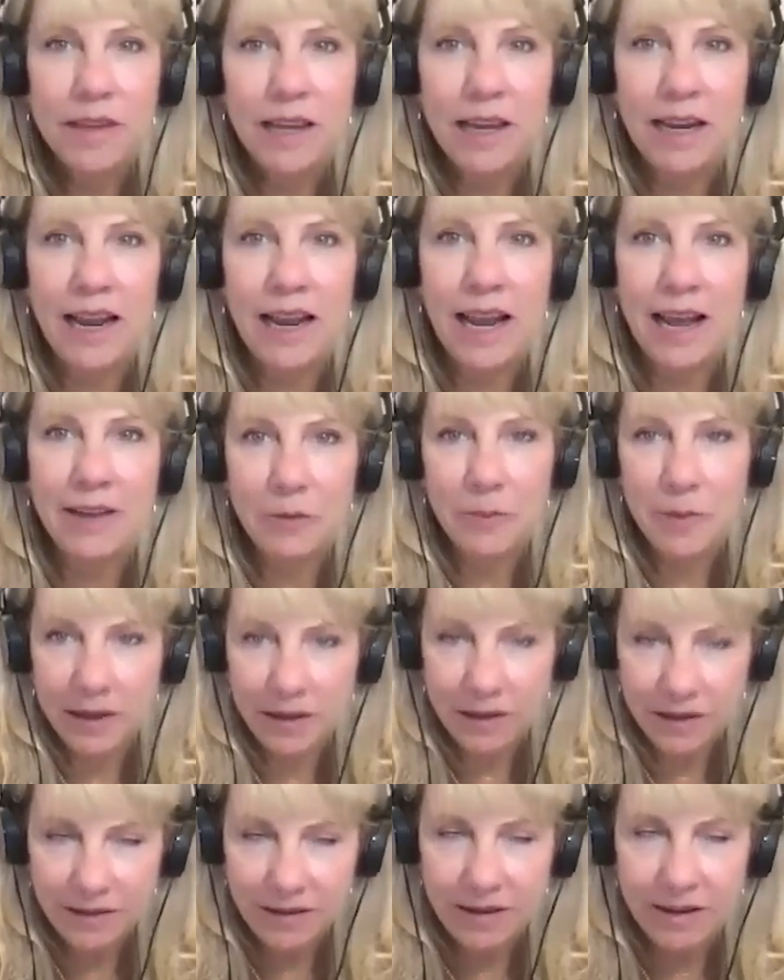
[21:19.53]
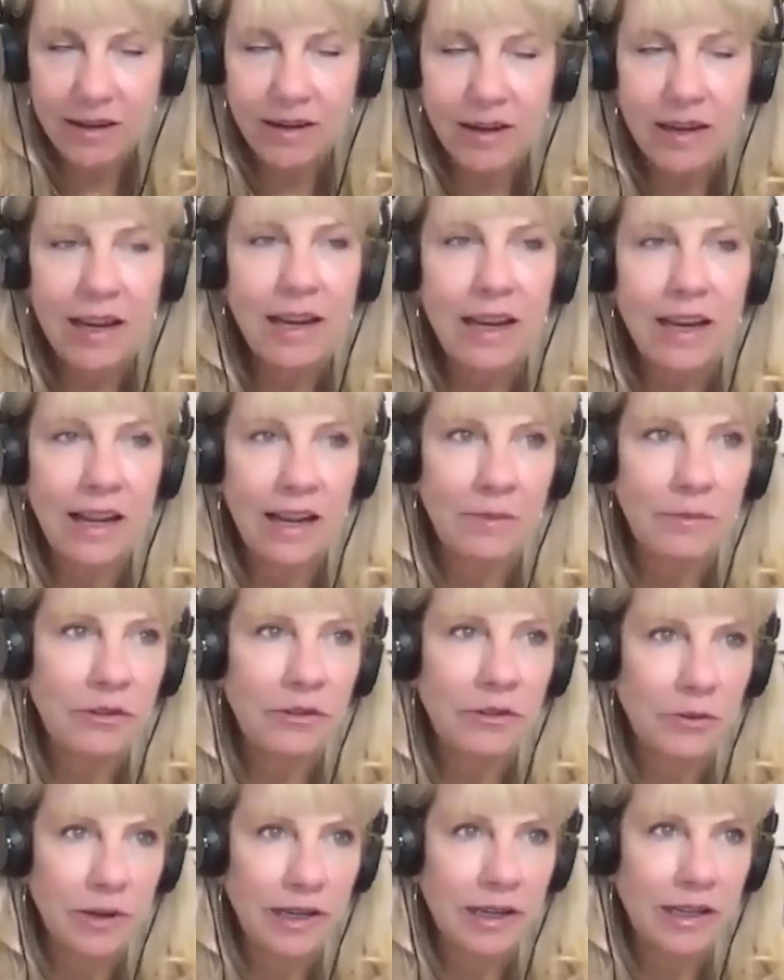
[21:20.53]
and I have a Peloton and I'm
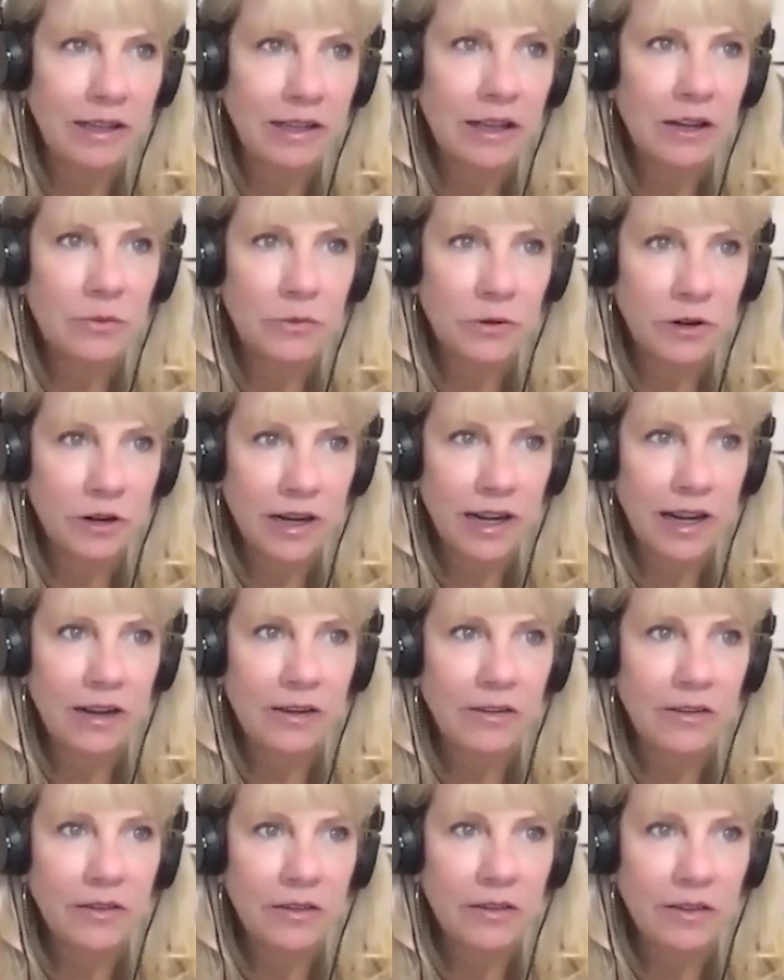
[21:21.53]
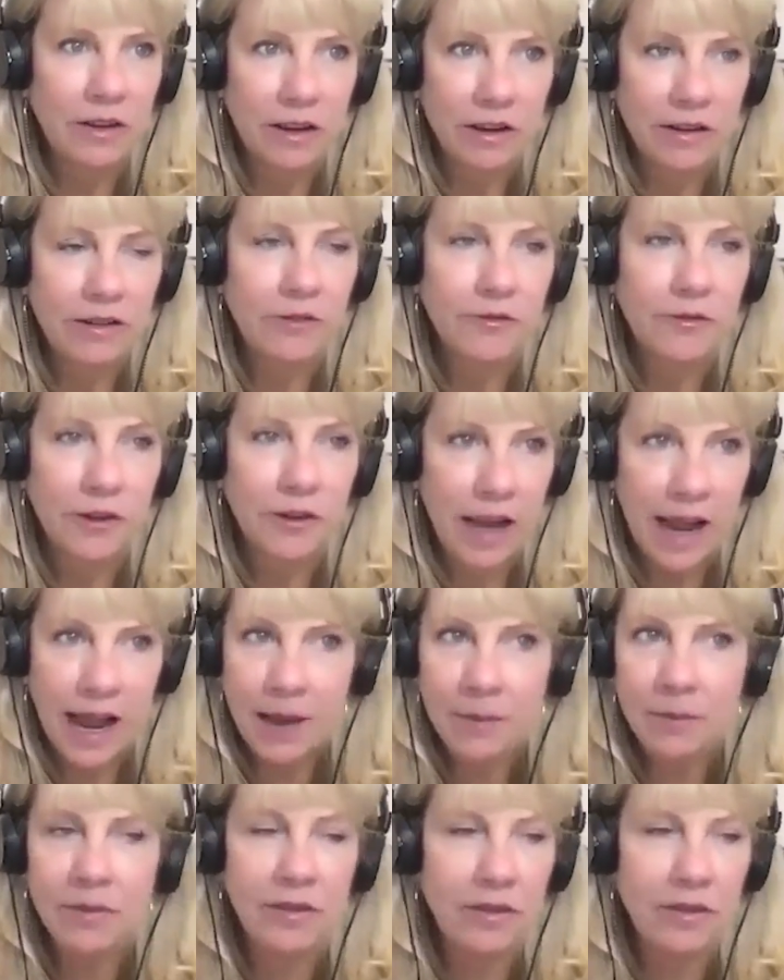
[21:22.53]
doing a lot of workouts on different
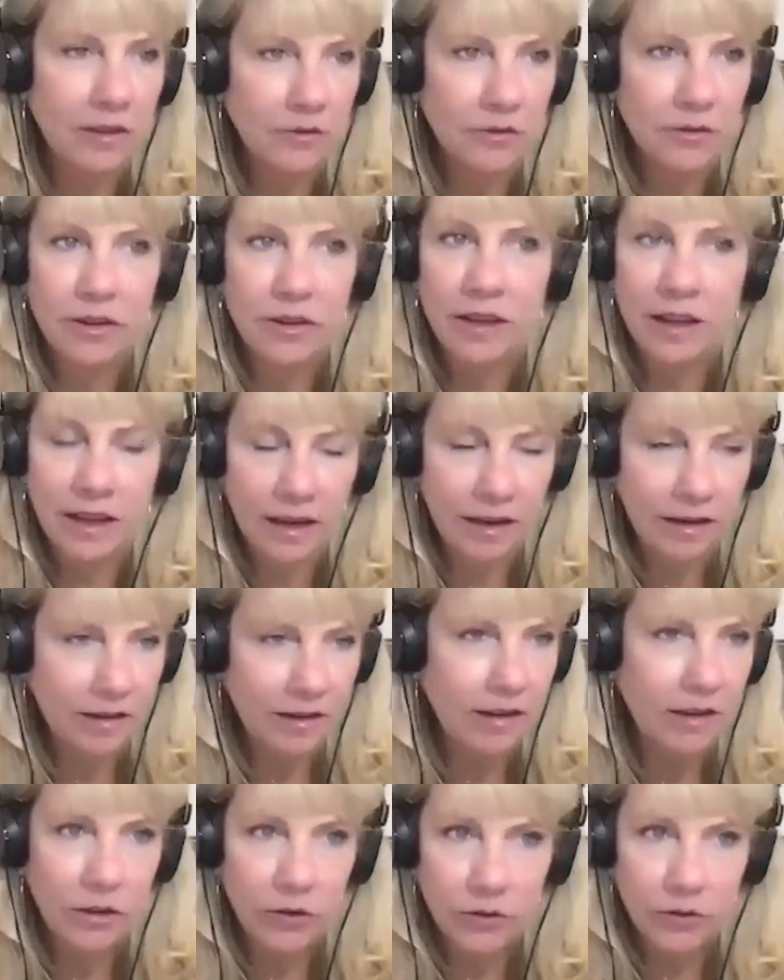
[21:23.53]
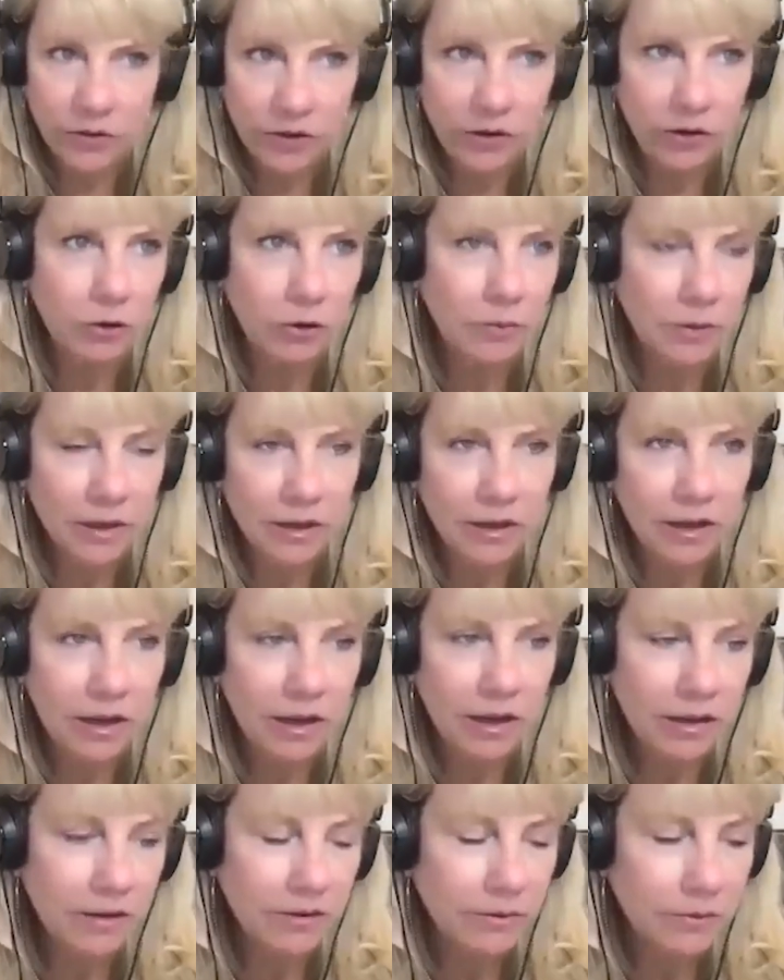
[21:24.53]
apps and different things and YouTube and
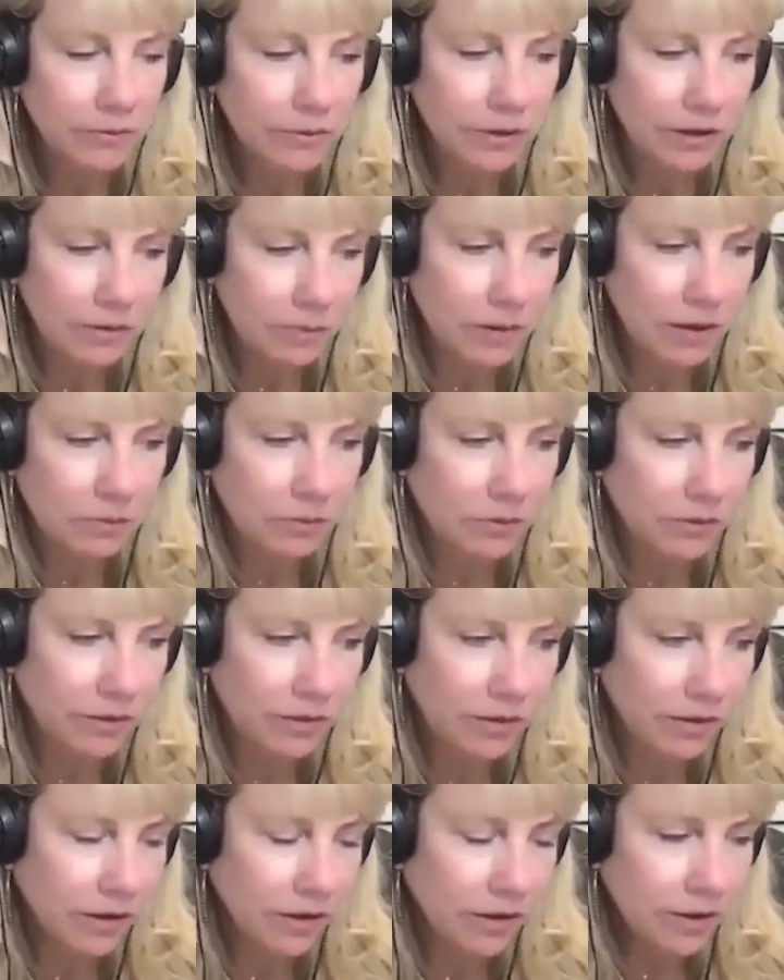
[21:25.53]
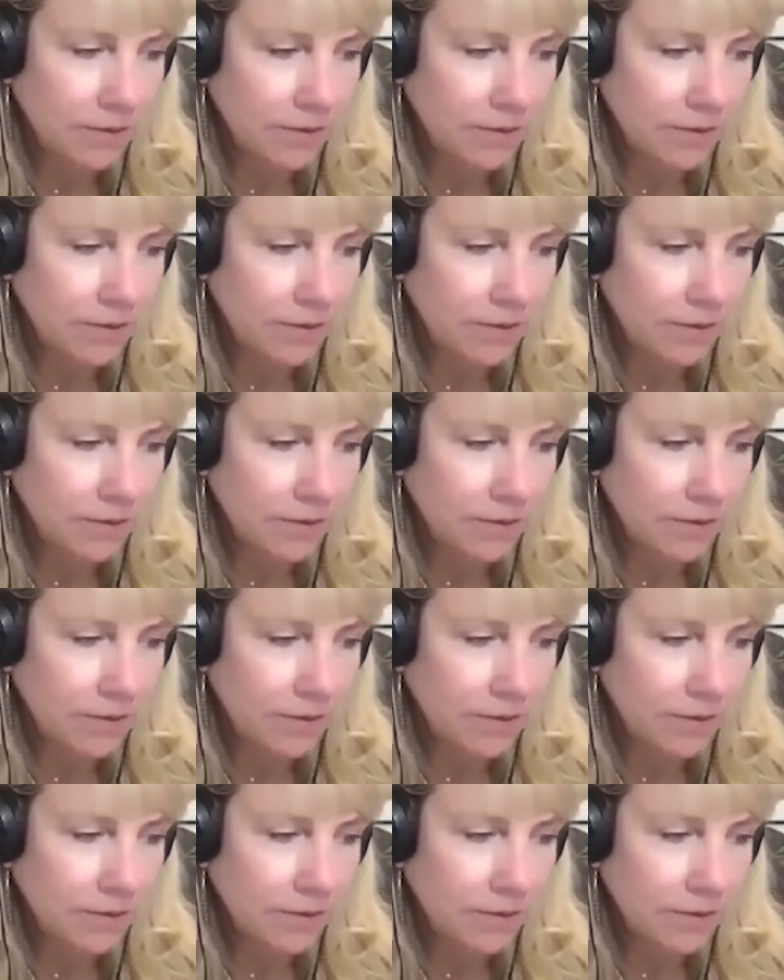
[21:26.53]
uh, with people's